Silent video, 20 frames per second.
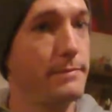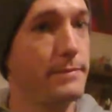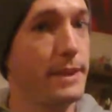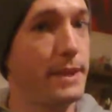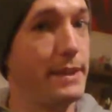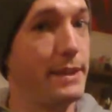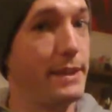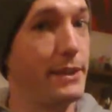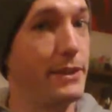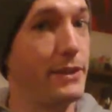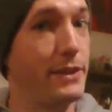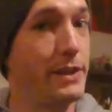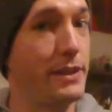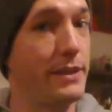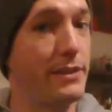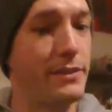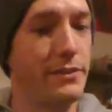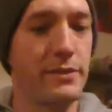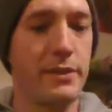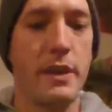And there it
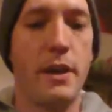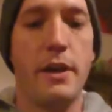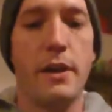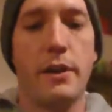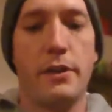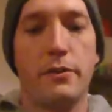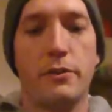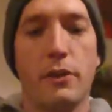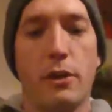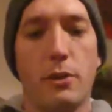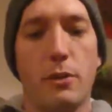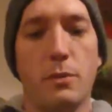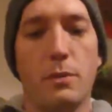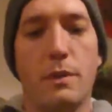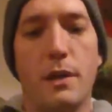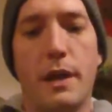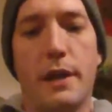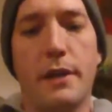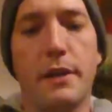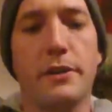is.
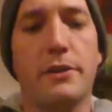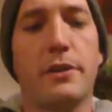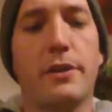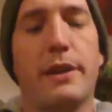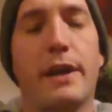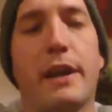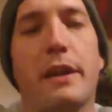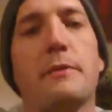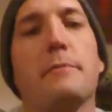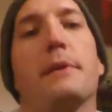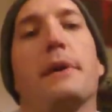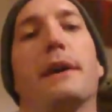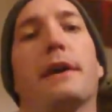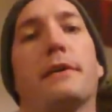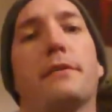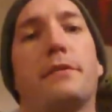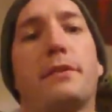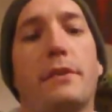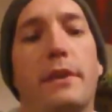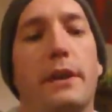So, I already took it out of the
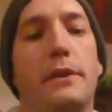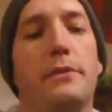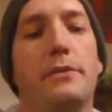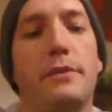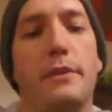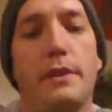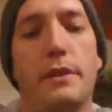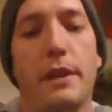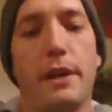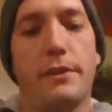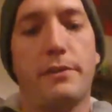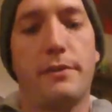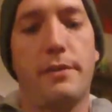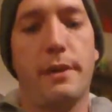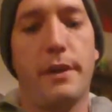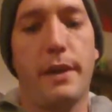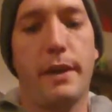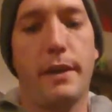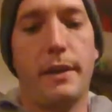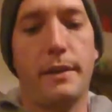box because I used it
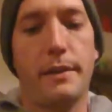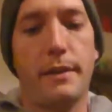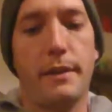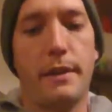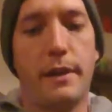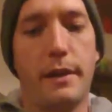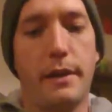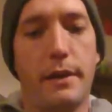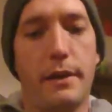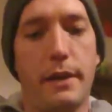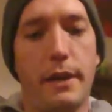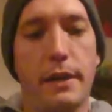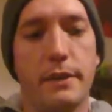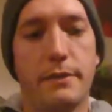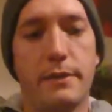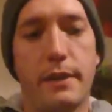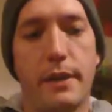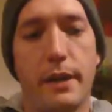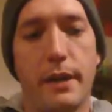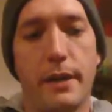yesterday
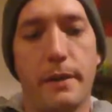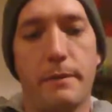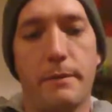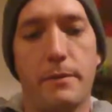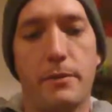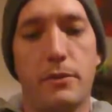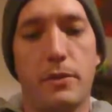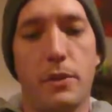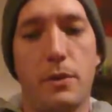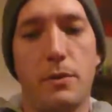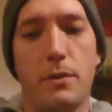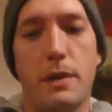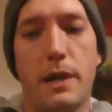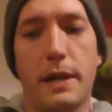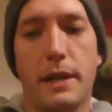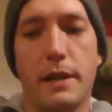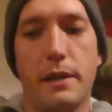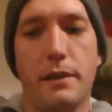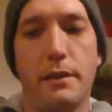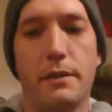and today. So,
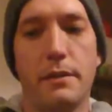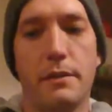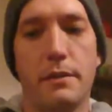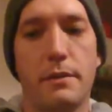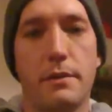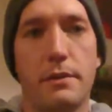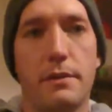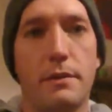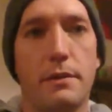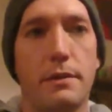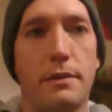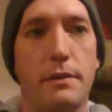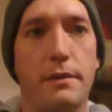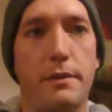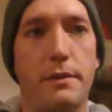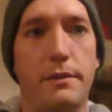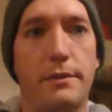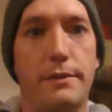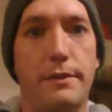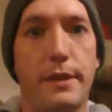I can
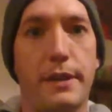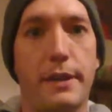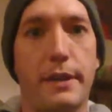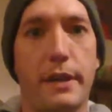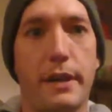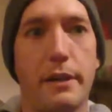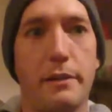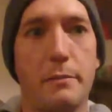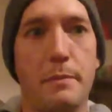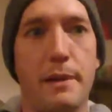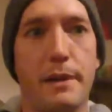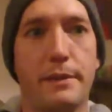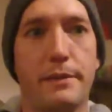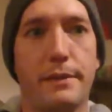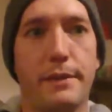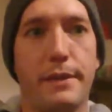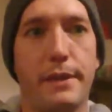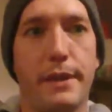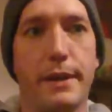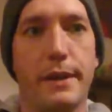take it out of the box
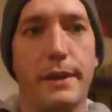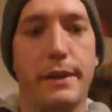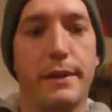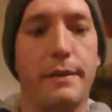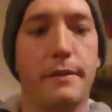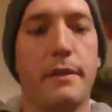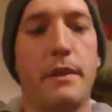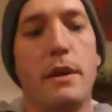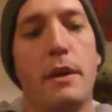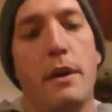again.